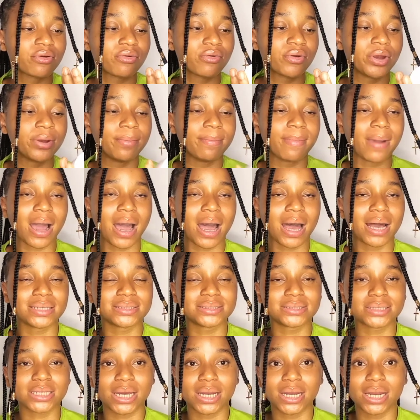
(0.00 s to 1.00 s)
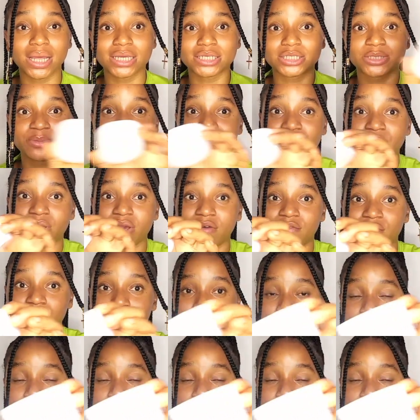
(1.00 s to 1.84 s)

cream has an SPF of